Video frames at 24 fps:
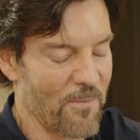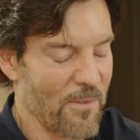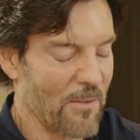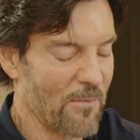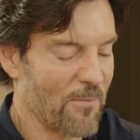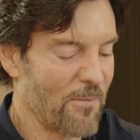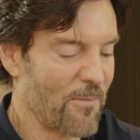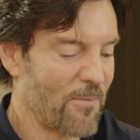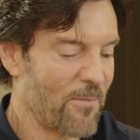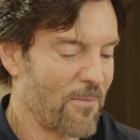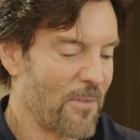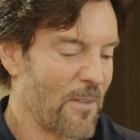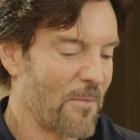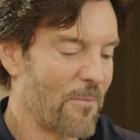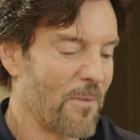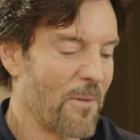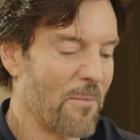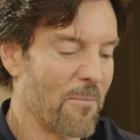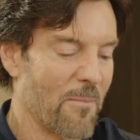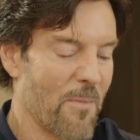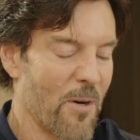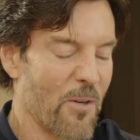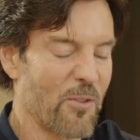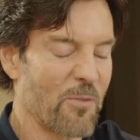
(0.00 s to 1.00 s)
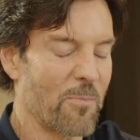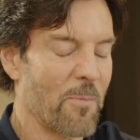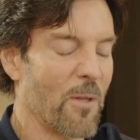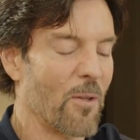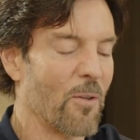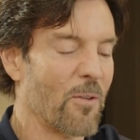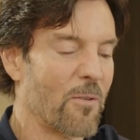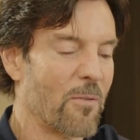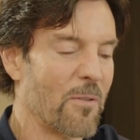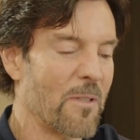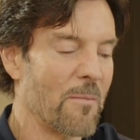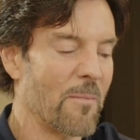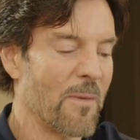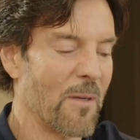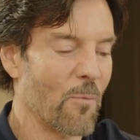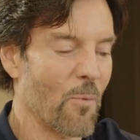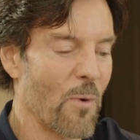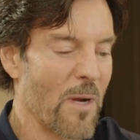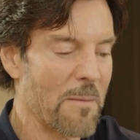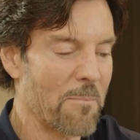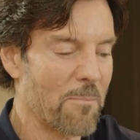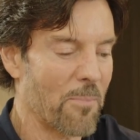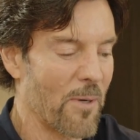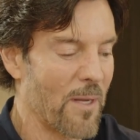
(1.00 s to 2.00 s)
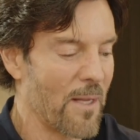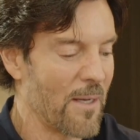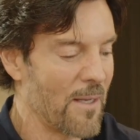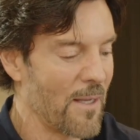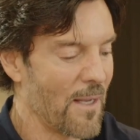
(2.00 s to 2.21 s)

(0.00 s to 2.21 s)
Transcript: and marshmallow cream and white bread.